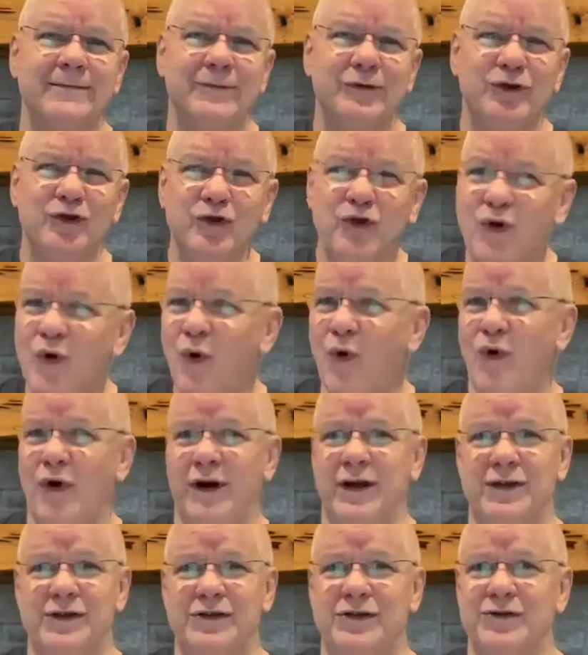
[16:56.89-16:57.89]

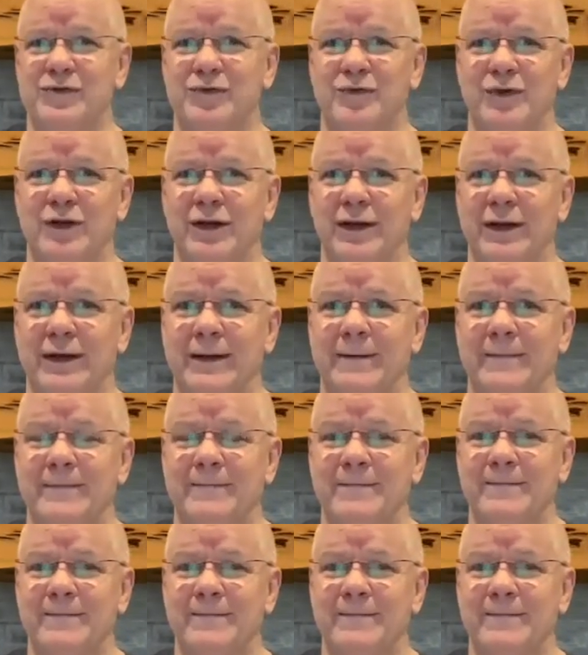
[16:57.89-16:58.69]
noise, really.